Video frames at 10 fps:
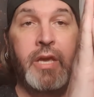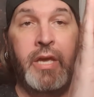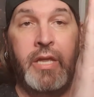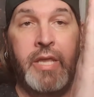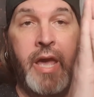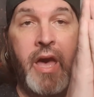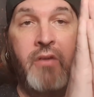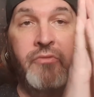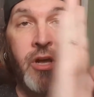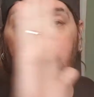and they
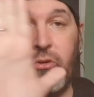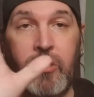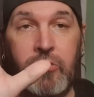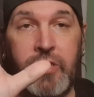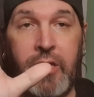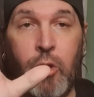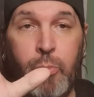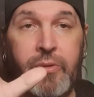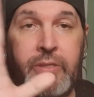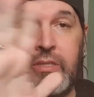have Velcro, and they
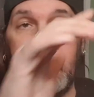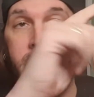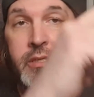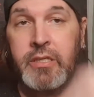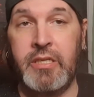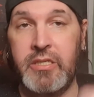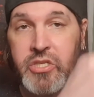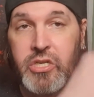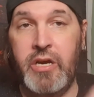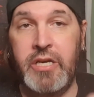open, and the
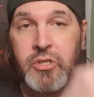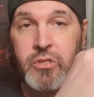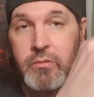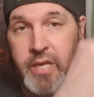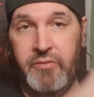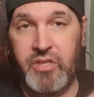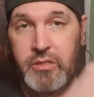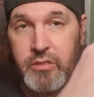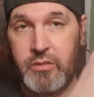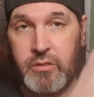inside they have
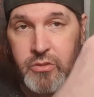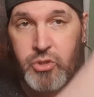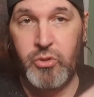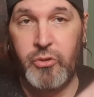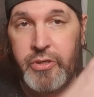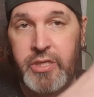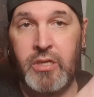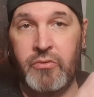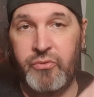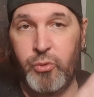the story
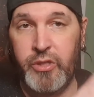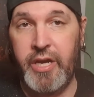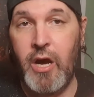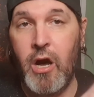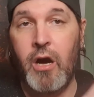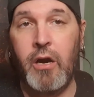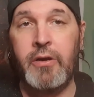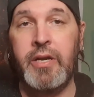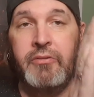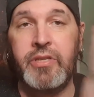of who they
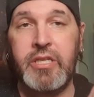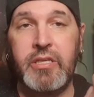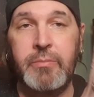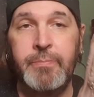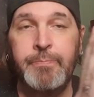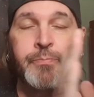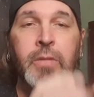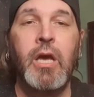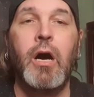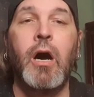are and everything.
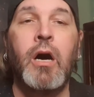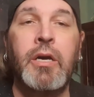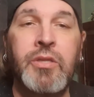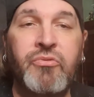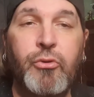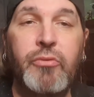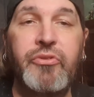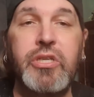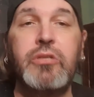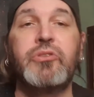And the four
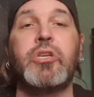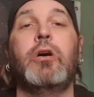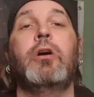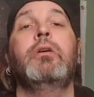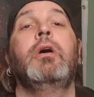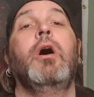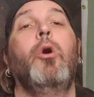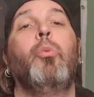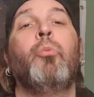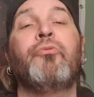figures are:
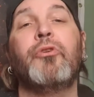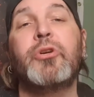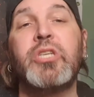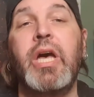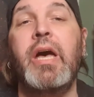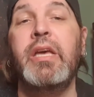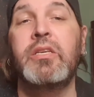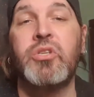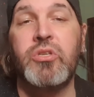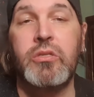first guy
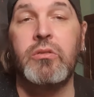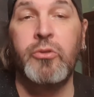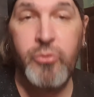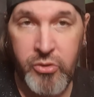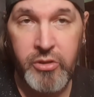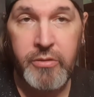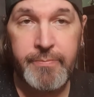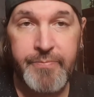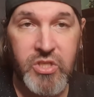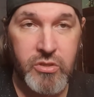is Luke
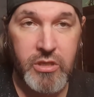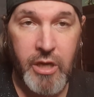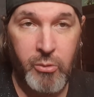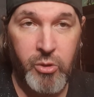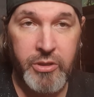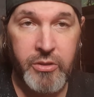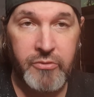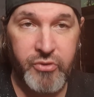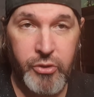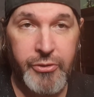Skywalker,
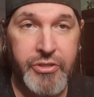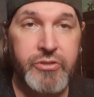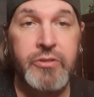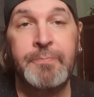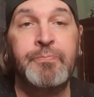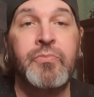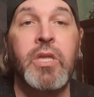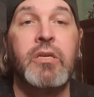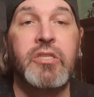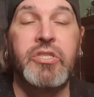of course.
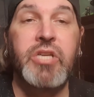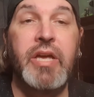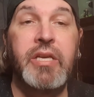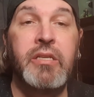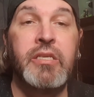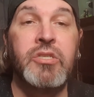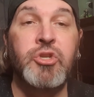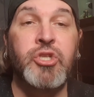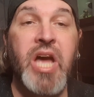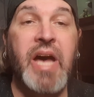The second
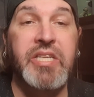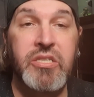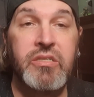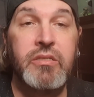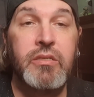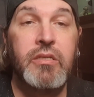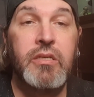is Jaxon,